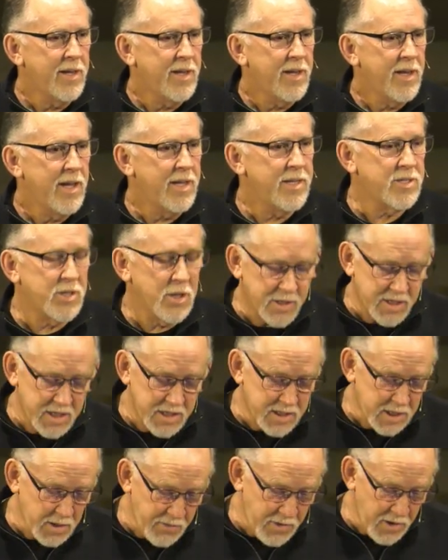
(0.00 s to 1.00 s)
And so
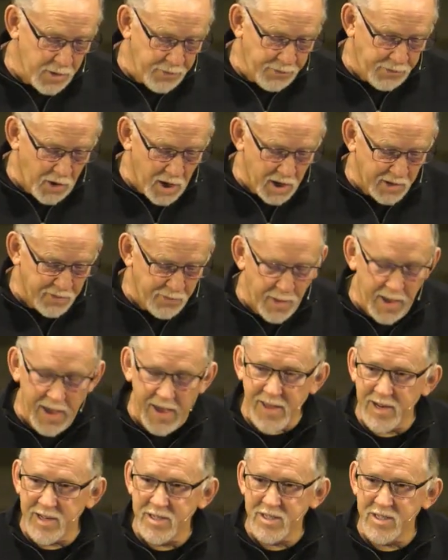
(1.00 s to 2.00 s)
since the very fall of
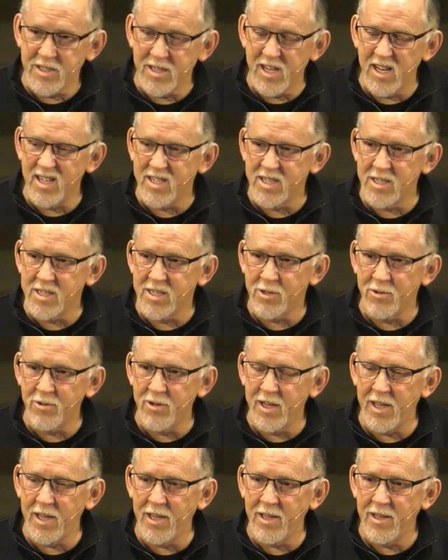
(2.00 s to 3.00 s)
man in Genesis
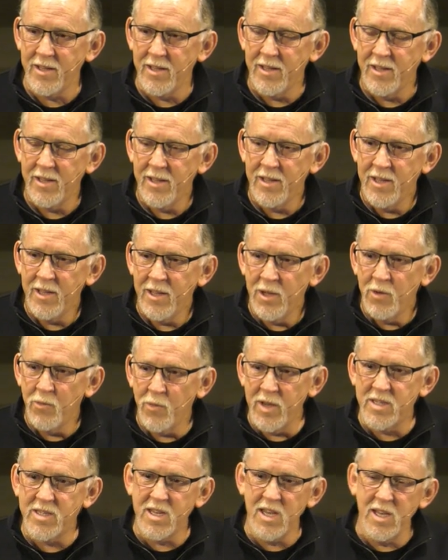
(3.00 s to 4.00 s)
3,
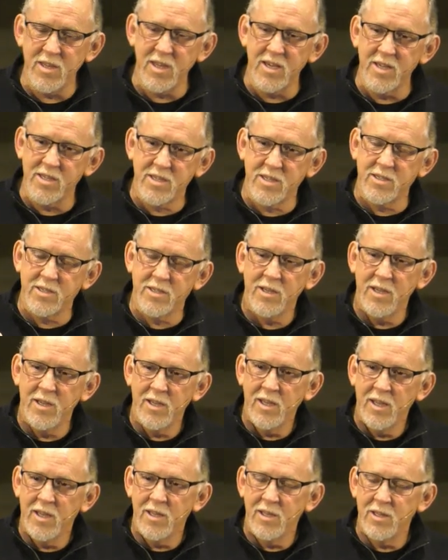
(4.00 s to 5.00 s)
we see this
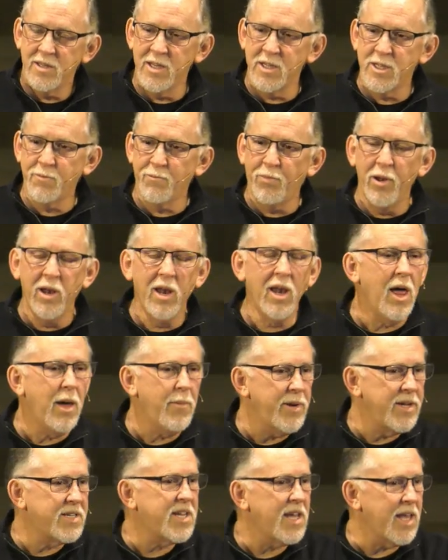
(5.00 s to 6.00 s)

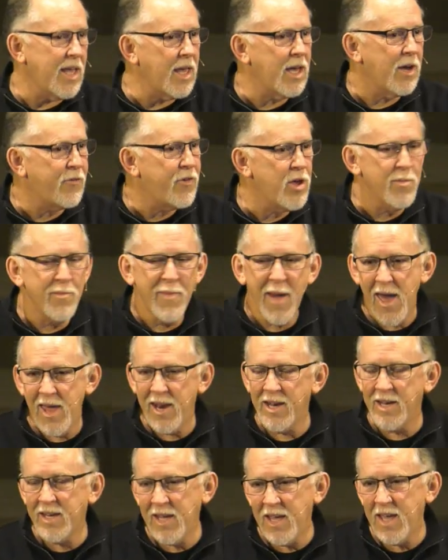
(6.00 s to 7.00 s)
plummeting of
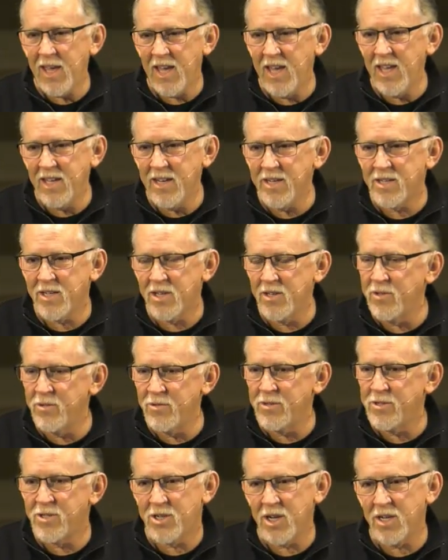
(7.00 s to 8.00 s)
humanity into
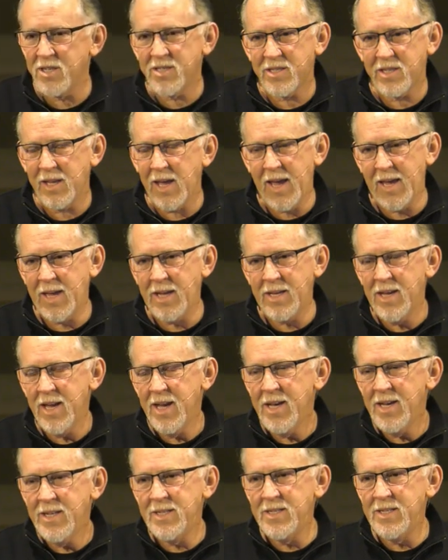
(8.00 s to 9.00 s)
just a
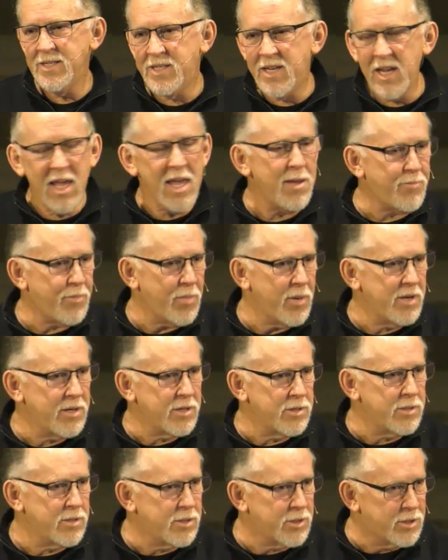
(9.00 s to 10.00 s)

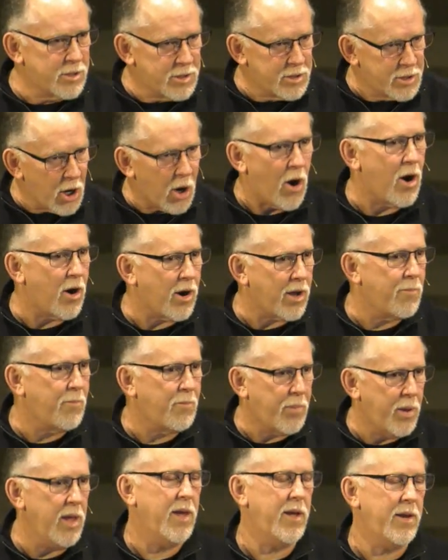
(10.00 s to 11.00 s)
deep, dark
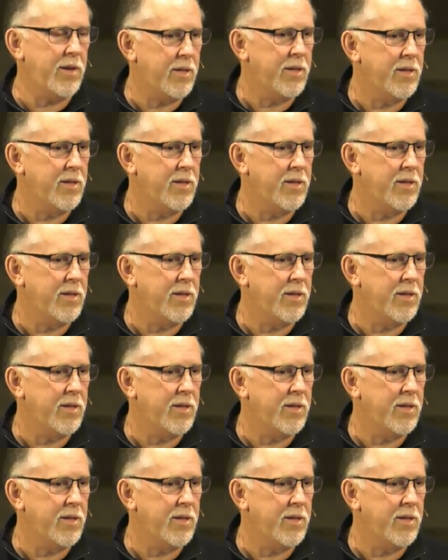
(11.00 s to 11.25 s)
pit.